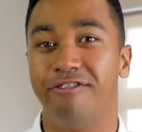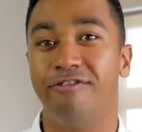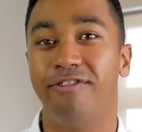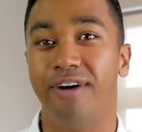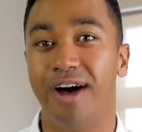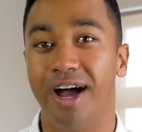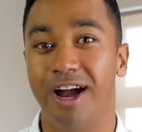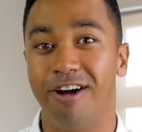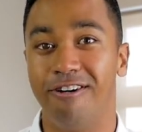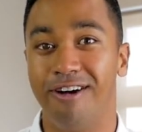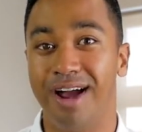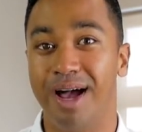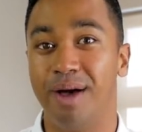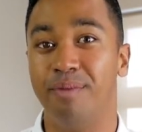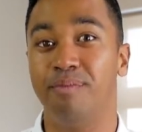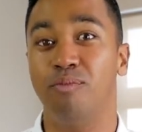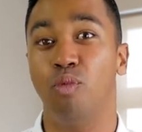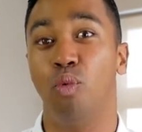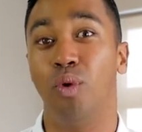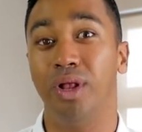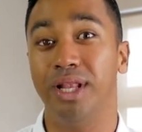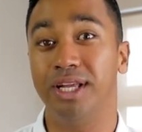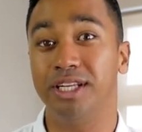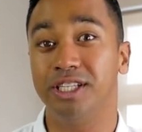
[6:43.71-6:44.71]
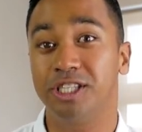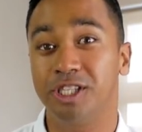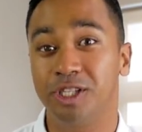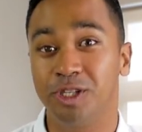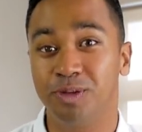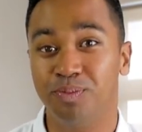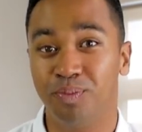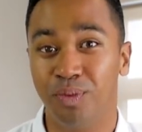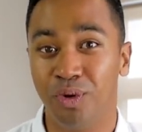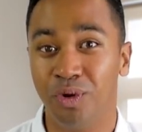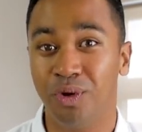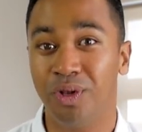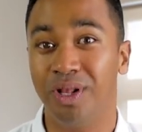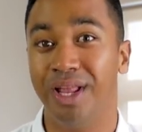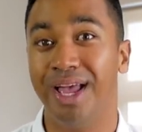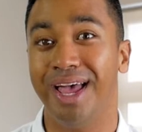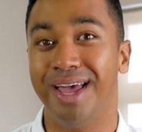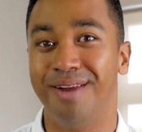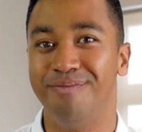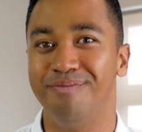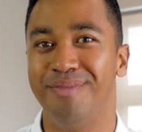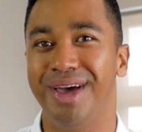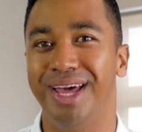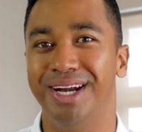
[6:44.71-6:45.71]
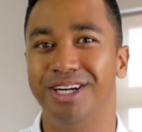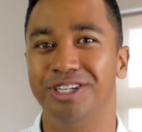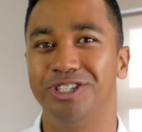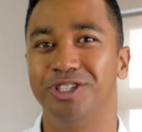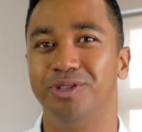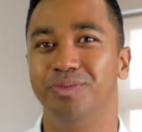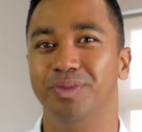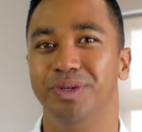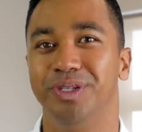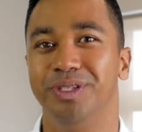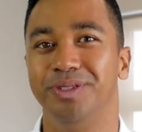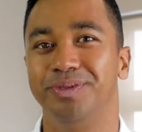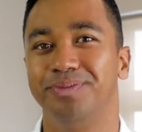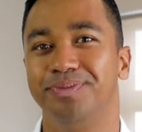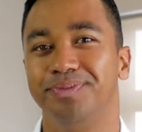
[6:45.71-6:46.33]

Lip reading: fire out while it's small and manageable.